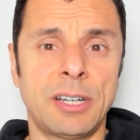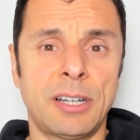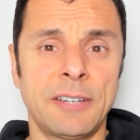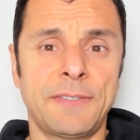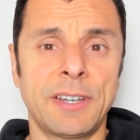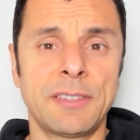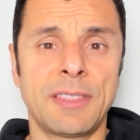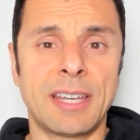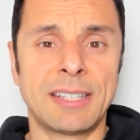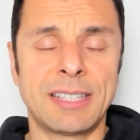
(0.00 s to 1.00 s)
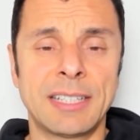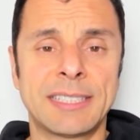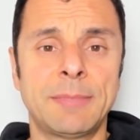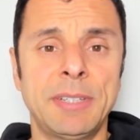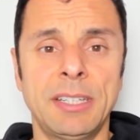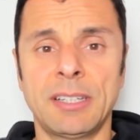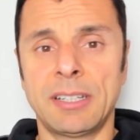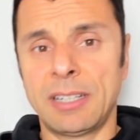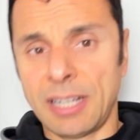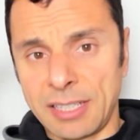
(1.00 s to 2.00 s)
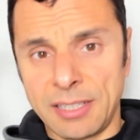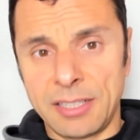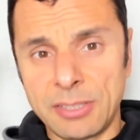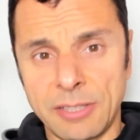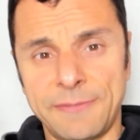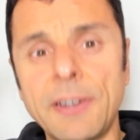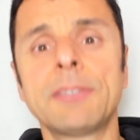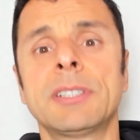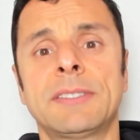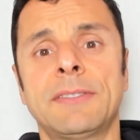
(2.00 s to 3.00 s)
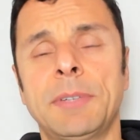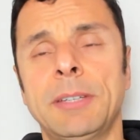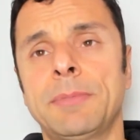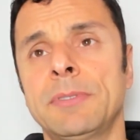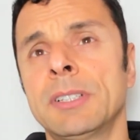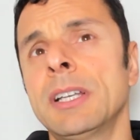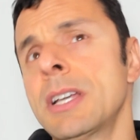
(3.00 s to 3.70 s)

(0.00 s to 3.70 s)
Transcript: find that tends to be like a sort of focus for people.